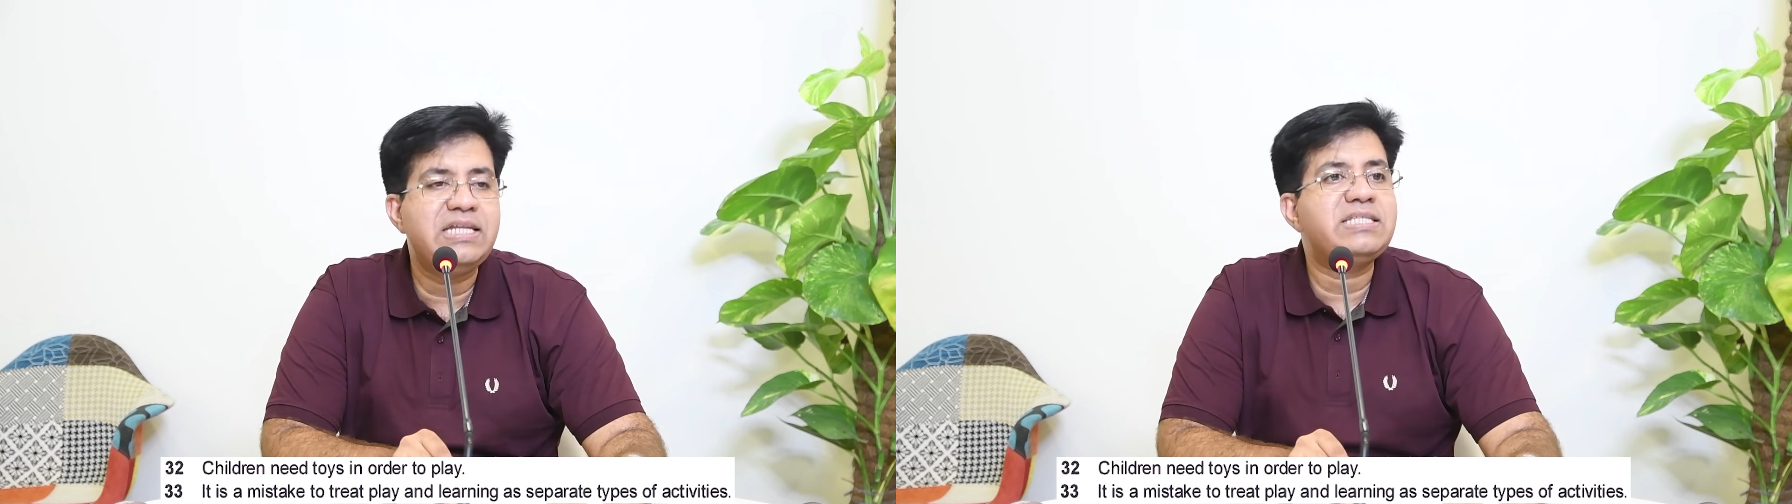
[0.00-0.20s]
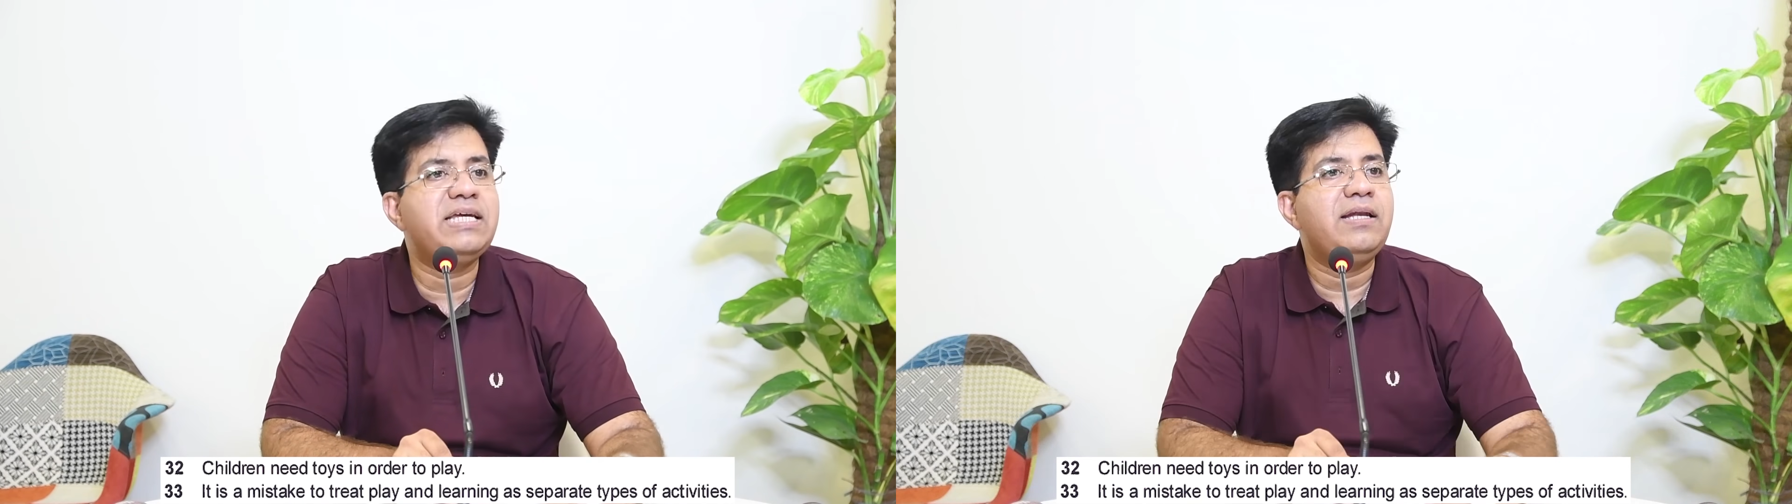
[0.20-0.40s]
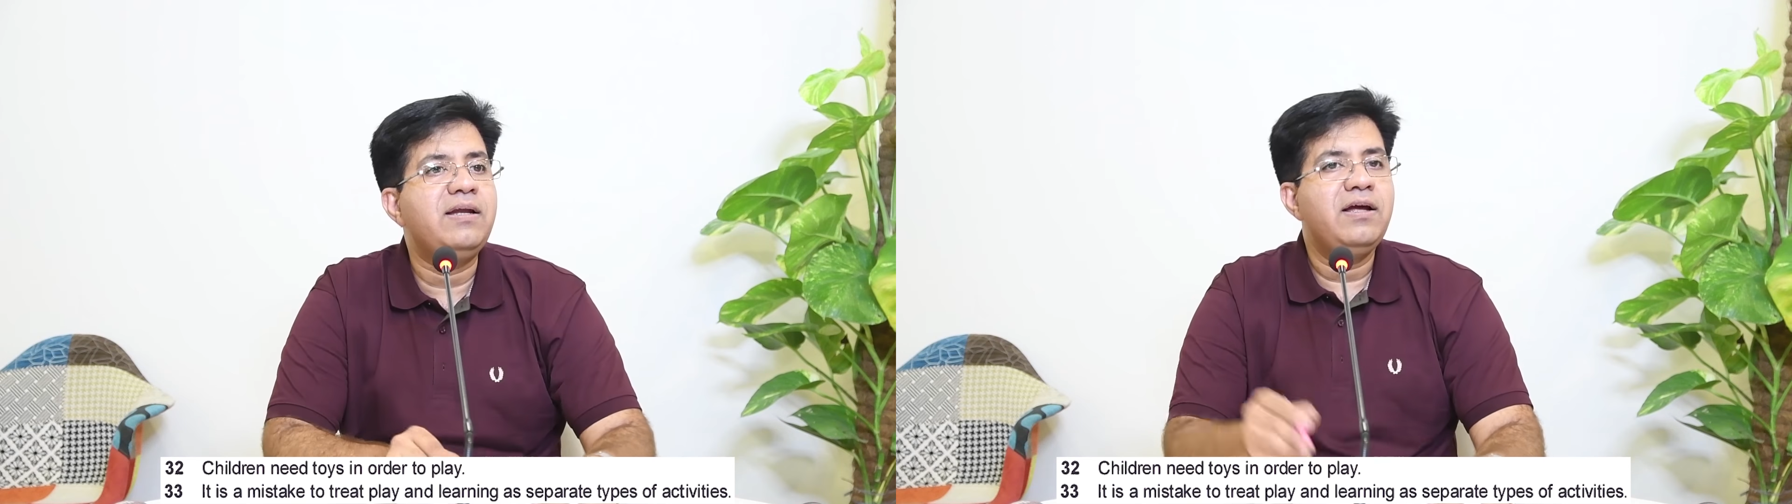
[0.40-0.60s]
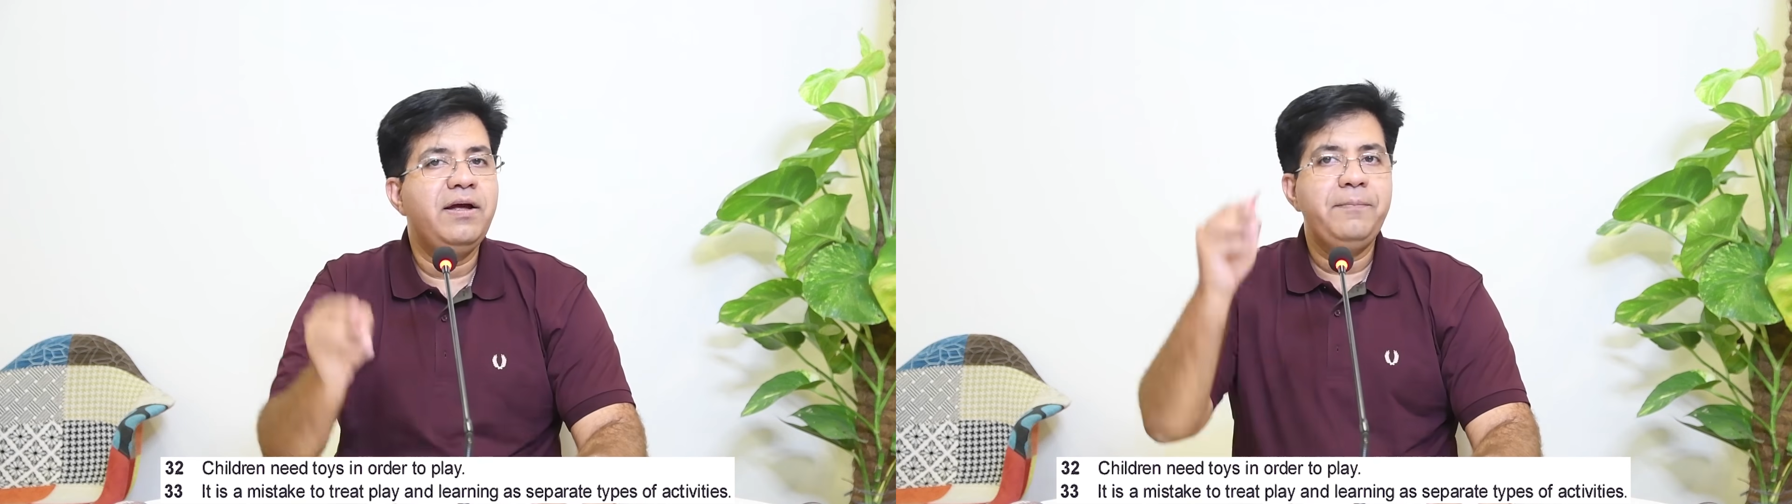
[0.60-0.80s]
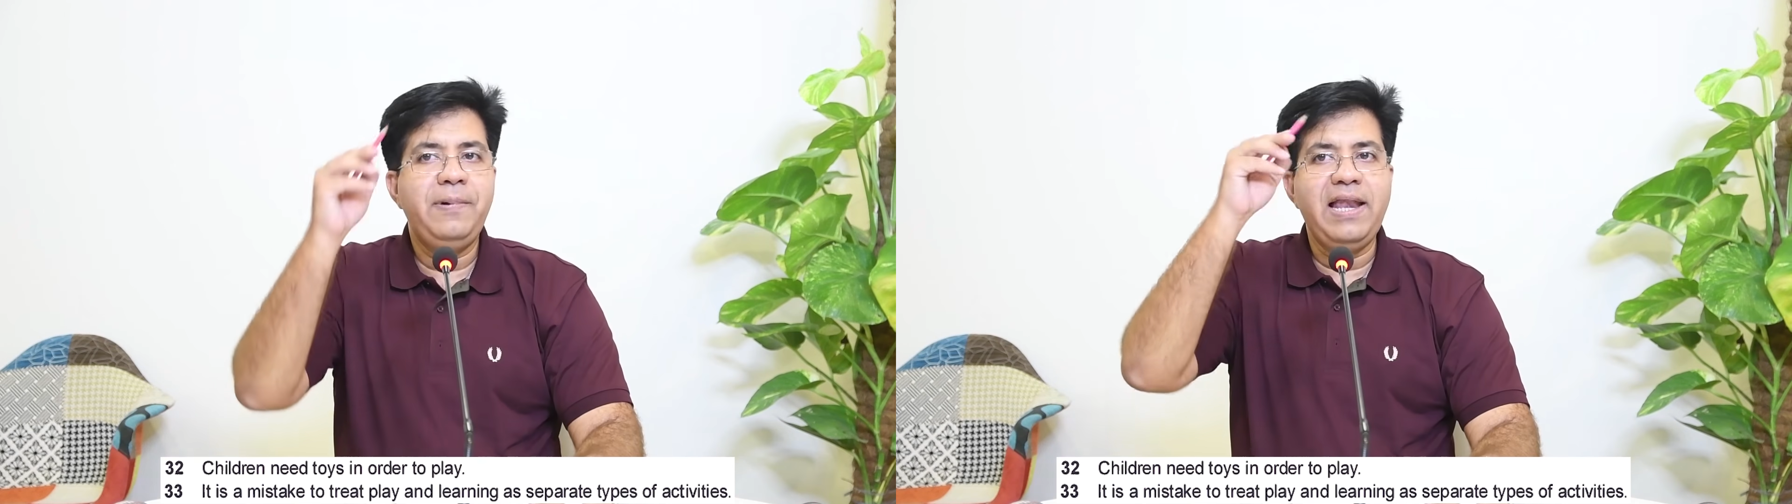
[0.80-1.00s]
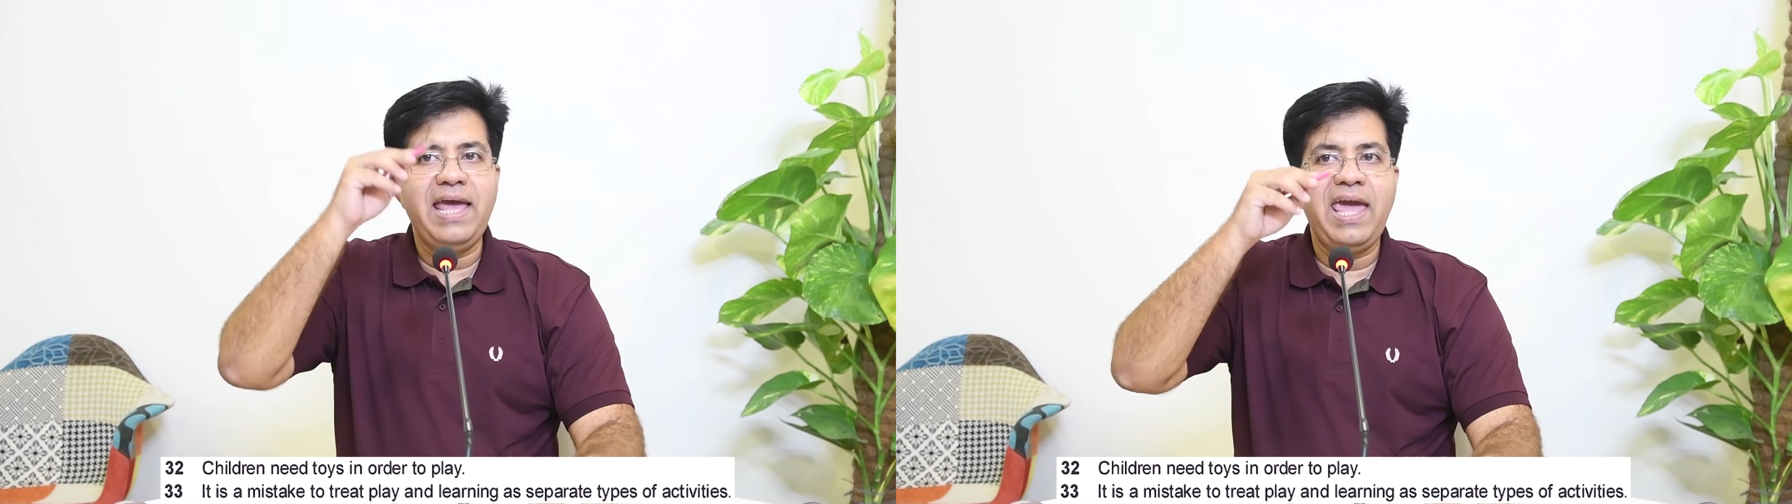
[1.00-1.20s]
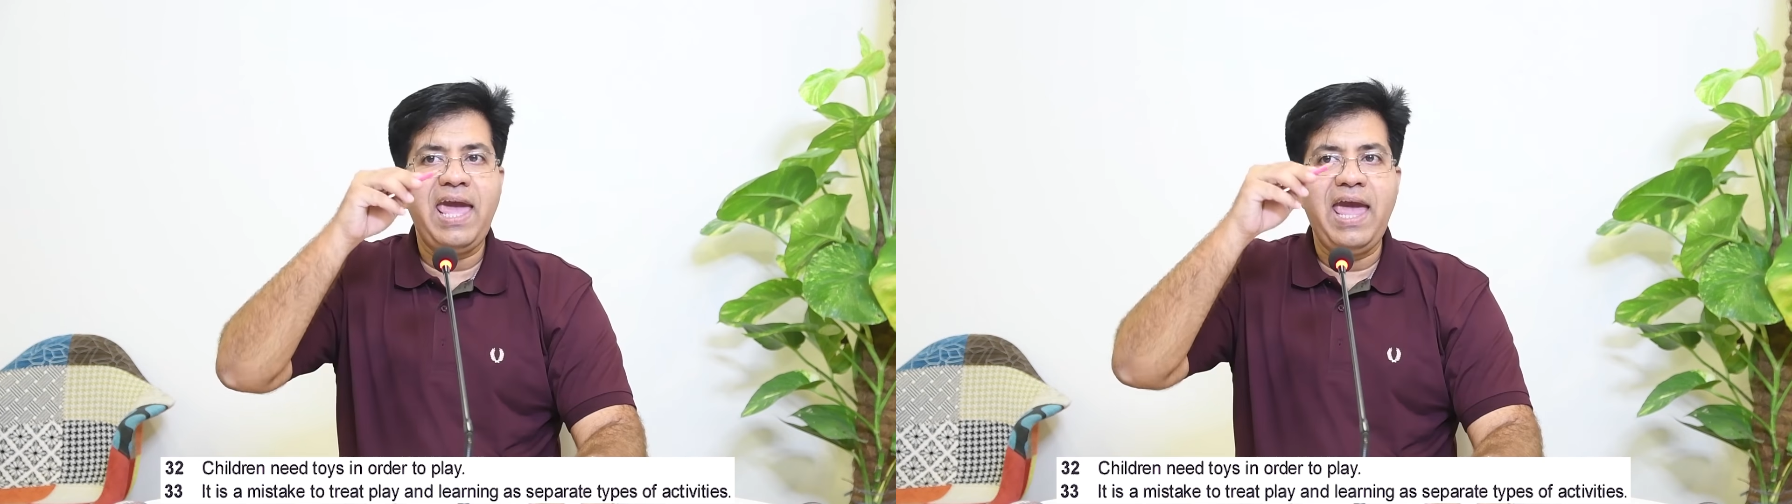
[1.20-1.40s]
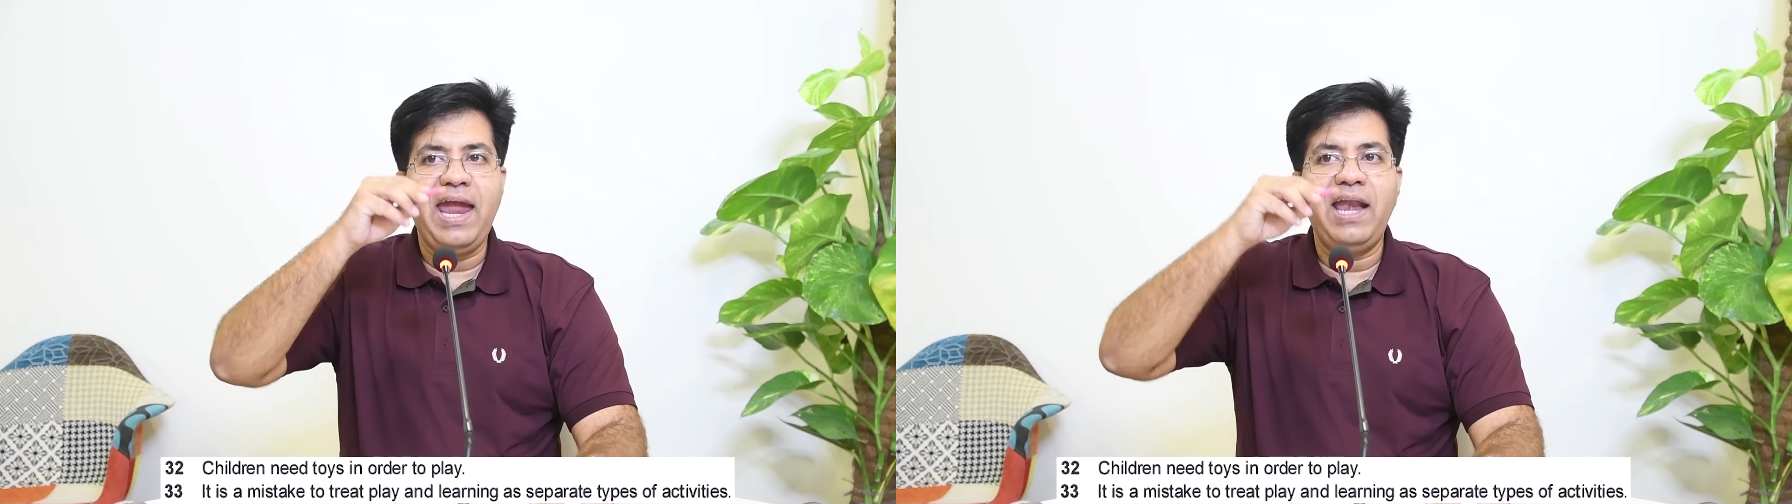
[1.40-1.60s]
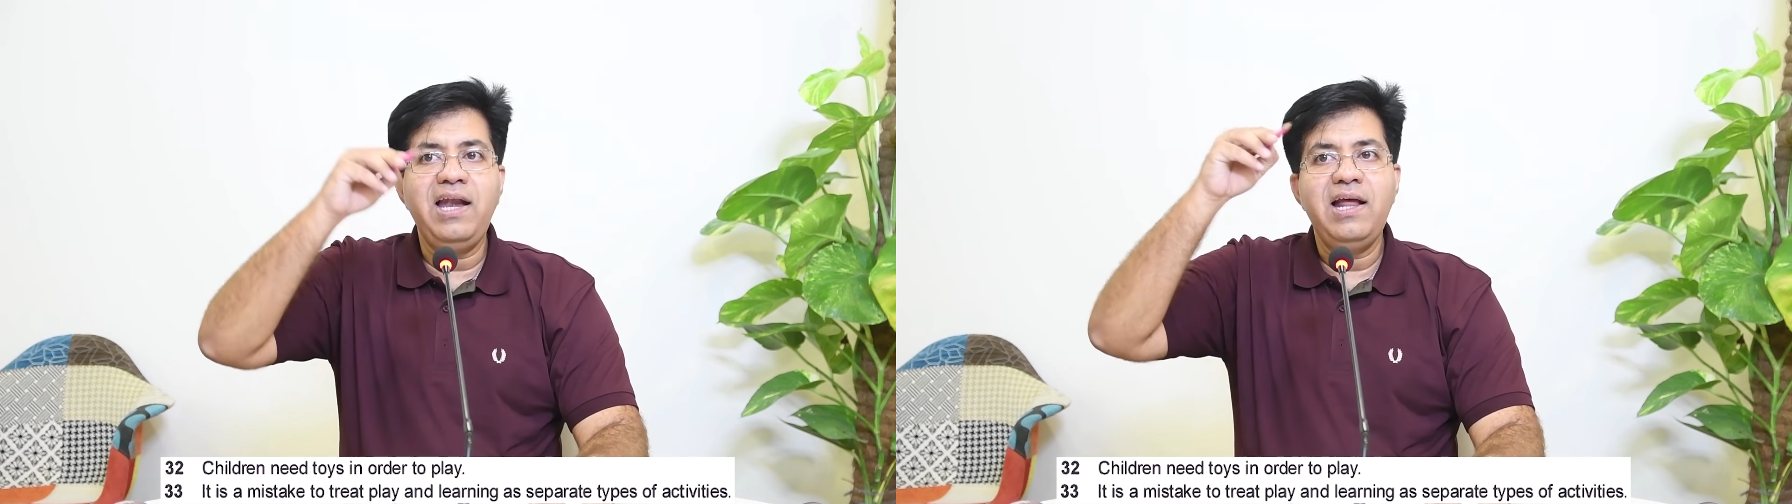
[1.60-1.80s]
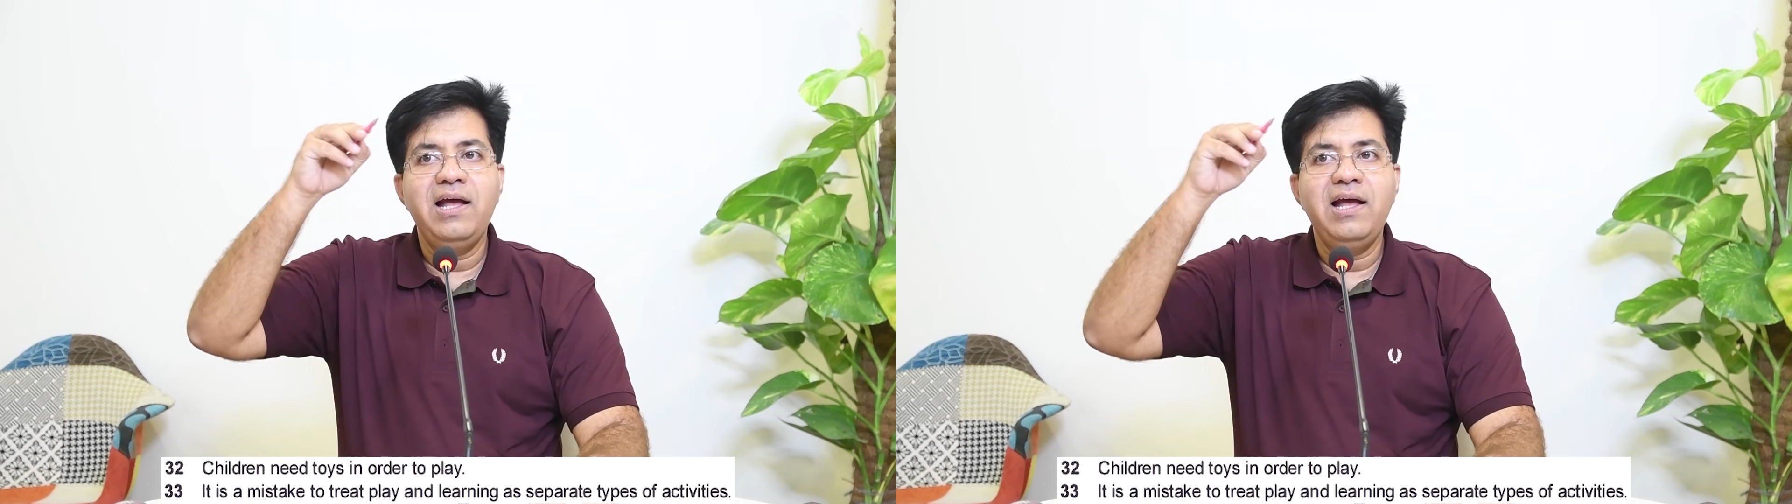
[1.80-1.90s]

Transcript: Listen, play and